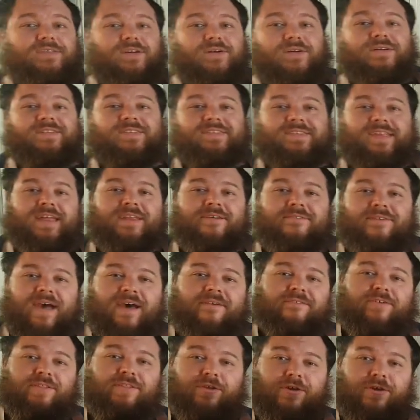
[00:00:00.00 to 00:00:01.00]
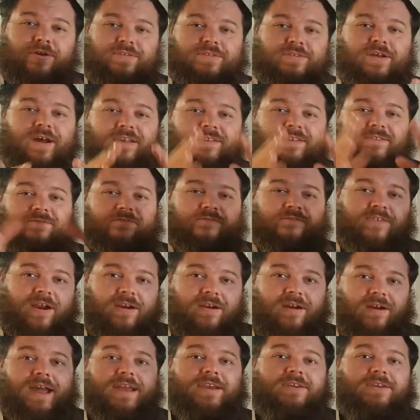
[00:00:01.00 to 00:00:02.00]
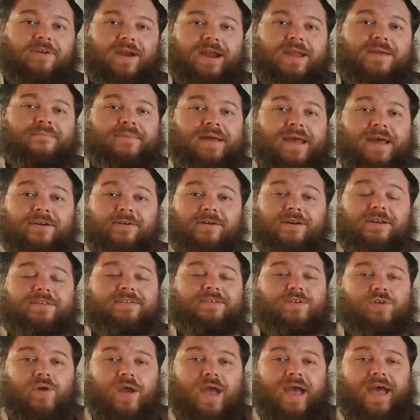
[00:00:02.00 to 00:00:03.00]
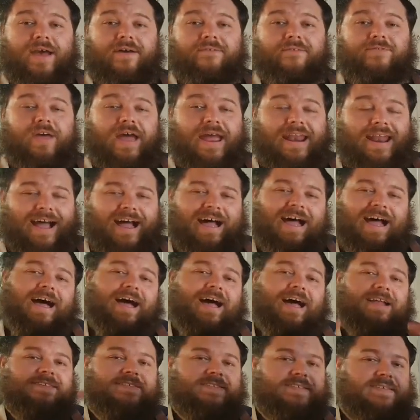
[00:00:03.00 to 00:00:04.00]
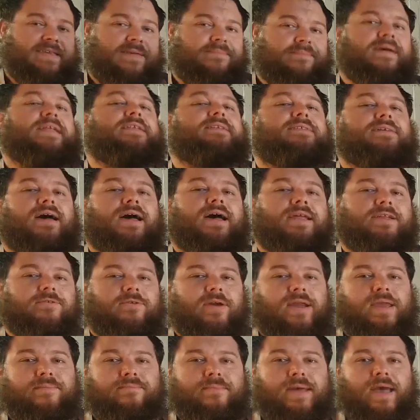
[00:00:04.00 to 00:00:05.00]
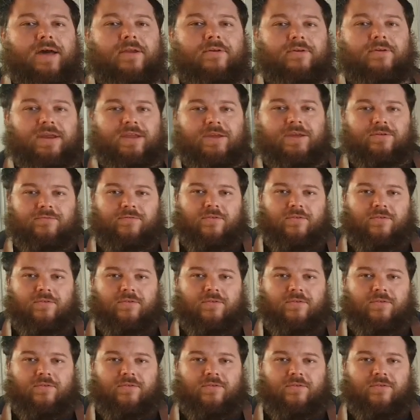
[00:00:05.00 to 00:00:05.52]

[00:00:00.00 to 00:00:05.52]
So instead of having those nice ferrite grain boundaries, you have that hard cementite grain boundary.